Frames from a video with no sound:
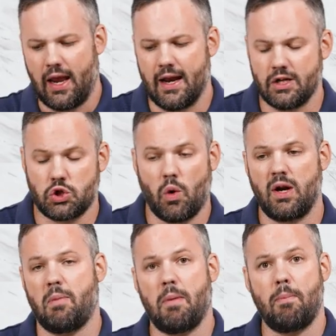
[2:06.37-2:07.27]
it is
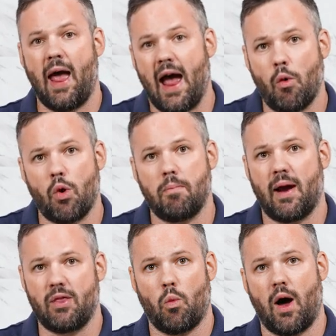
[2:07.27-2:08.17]
going to be powered
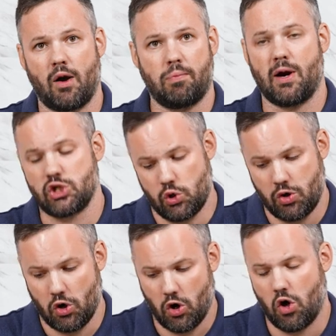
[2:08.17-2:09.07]
by the water pressure in
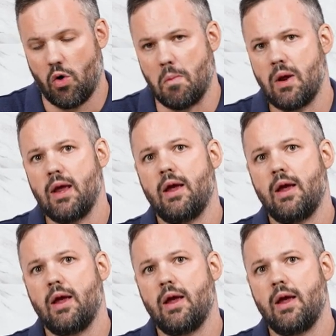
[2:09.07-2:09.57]
your home,